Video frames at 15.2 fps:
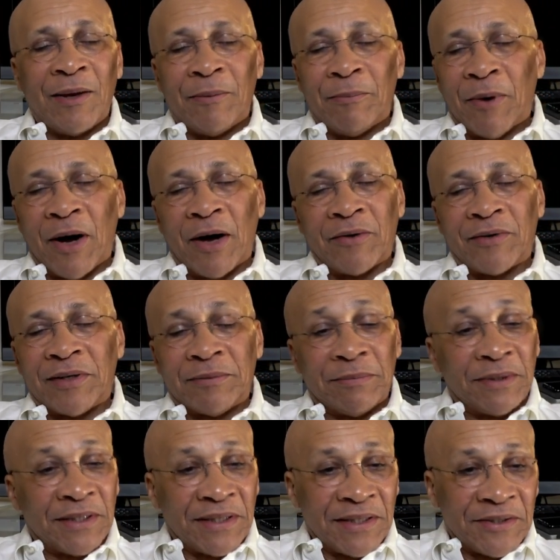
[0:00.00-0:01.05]
Margaret,
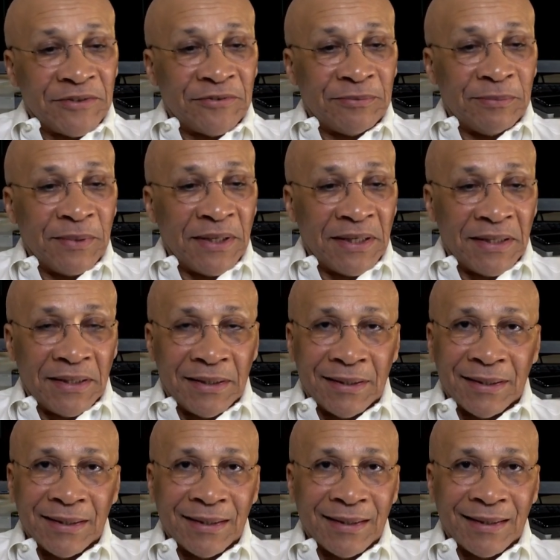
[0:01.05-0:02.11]
believe me,
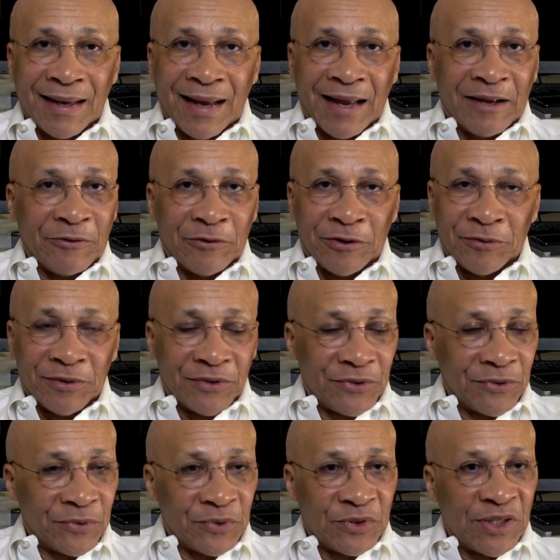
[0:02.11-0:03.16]
I agree with
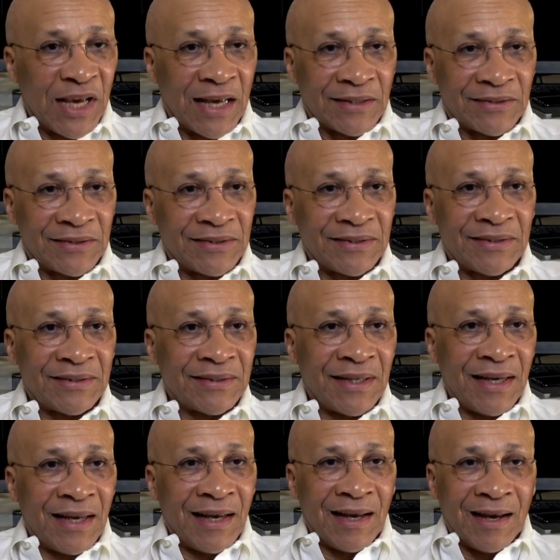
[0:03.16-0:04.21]
you. Yes.
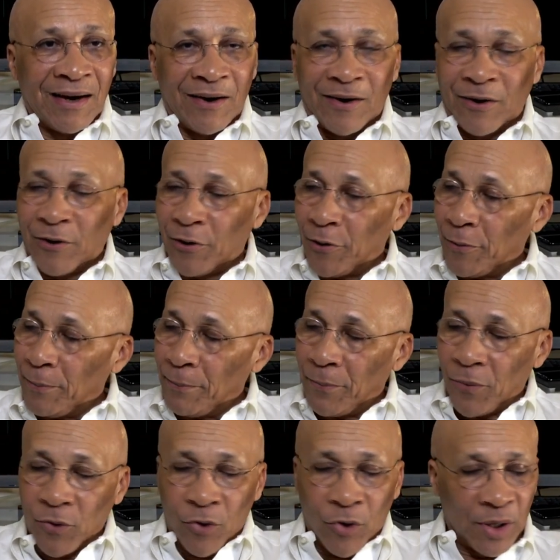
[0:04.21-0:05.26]
Oh,
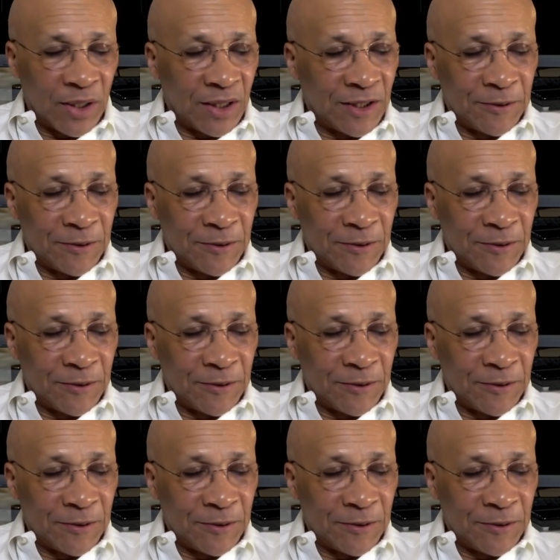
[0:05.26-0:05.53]
boy.